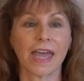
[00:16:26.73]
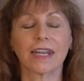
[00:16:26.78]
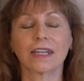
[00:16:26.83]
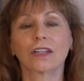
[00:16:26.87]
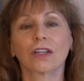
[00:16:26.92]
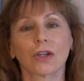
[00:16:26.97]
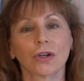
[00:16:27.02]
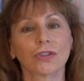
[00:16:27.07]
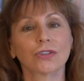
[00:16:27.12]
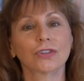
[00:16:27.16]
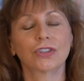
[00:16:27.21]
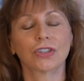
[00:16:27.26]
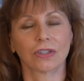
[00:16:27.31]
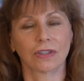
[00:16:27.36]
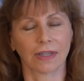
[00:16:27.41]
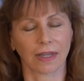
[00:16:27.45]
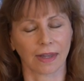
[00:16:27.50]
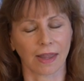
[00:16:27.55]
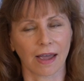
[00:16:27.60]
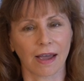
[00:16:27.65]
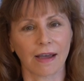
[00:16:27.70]
and learn to
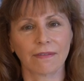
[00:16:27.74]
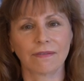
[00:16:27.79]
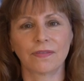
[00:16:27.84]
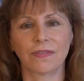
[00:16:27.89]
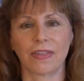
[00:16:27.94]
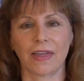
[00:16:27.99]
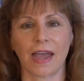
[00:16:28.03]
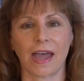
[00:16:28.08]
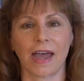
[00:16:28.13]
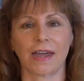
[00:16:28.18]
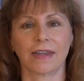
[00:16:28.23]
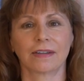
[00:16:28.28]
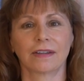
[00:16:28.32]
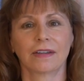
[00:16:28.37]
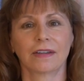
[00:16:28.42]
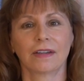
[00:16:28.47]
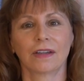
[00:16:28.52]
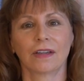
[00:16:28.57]
love that.